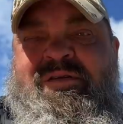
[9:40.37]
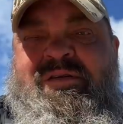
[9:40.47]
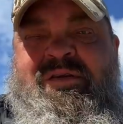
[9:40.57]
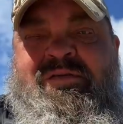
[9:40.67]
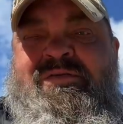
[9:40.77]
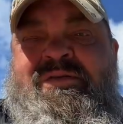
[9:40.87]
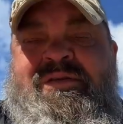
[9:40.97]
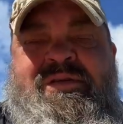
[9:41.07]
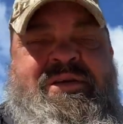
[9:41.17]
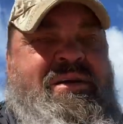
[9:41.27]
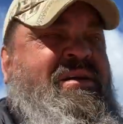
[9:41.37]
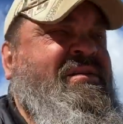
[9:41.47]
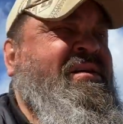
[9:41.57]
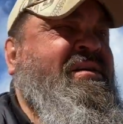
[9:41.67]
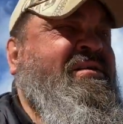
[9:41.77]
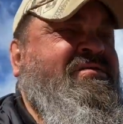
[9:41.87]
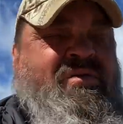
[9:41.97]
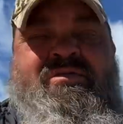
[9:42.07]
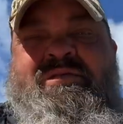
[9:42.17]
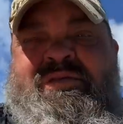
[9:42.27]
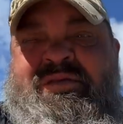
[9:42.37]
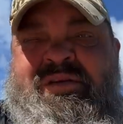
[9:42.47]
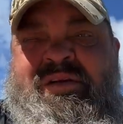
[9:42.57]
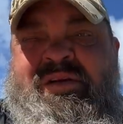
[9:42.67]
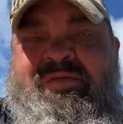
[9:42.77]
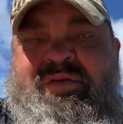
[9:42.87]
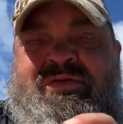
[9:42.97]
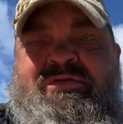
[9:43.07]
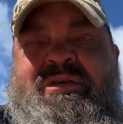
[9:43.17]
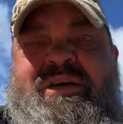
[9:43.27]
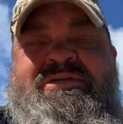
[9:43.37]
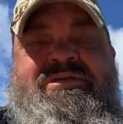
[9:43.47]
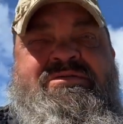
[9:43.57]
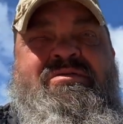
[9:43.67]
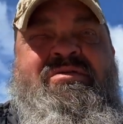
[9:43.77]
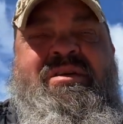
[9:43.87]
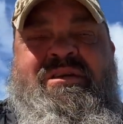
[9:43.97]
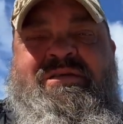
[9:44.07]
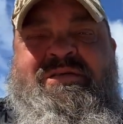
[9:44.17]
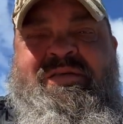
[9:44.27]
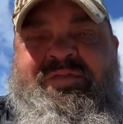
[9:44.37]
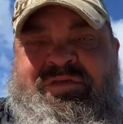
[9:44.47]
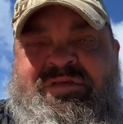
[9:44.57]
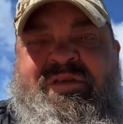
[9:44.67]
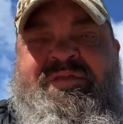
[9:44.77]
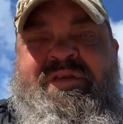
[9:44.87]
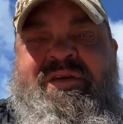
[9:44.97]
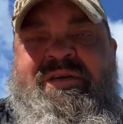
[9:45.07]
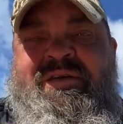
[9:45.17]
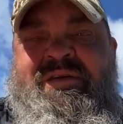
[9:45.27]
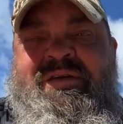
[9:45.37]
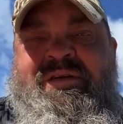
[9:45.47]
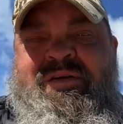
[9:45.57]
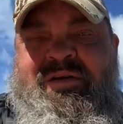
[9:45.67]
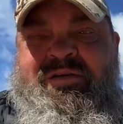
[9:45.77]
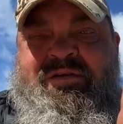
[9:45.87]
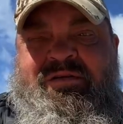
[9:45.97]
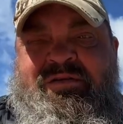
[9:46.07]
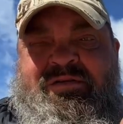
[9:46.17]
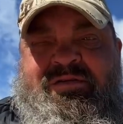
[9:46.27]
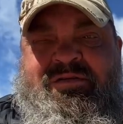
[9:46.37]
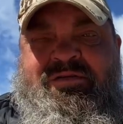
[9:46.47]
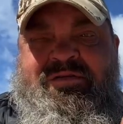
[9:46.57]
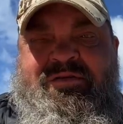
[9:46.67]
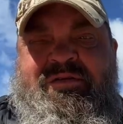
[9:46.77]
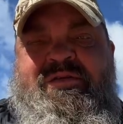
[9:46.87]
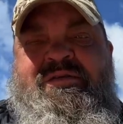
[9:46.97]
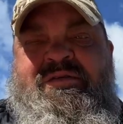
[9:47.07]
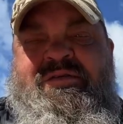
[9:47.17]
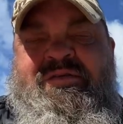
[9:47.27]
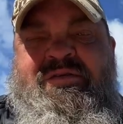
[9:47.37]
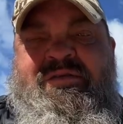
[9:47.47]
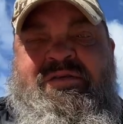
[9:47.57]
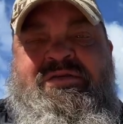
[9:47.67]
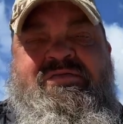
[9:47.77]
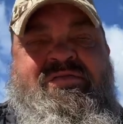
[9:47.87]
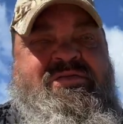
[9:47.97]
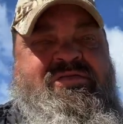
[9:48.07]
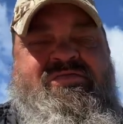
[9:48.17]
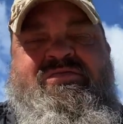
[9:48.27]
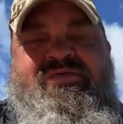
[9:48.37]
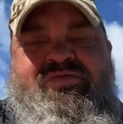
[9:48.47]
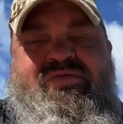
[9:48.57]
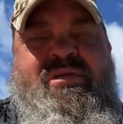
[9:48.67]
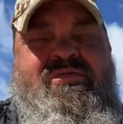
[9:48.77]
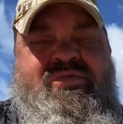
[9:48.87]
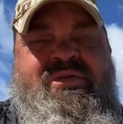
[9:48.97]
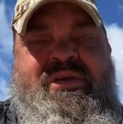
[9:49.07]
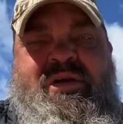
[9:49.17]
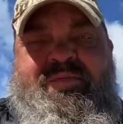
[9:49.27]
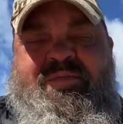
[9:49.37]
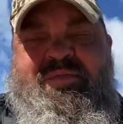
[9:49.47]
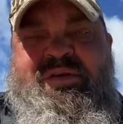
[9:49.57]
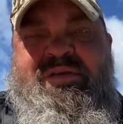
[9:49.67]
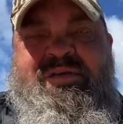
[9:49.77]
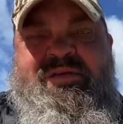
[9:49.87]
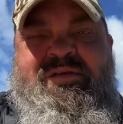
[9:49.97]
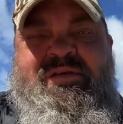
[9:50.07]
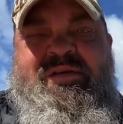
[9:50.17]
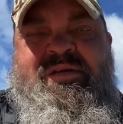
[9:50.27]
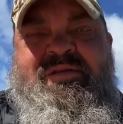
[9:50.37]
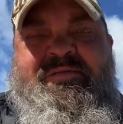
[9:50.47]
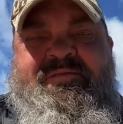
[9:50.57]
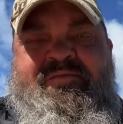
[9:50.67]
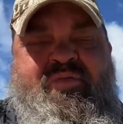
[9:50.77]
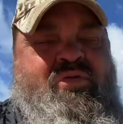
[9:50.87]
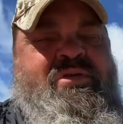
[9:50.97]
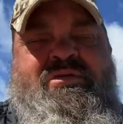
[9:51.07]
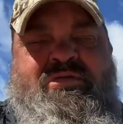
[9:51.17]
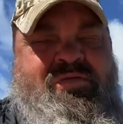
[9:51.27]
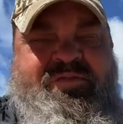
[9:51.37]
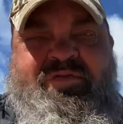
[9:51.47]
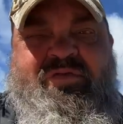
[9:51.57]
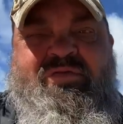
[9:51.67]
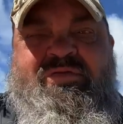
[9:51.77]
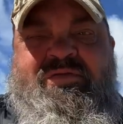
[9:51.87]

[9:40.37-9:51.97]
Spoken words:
You know? And so I want you guys to sort of like give yourself a little. Because you are really helping me. More than you ever know.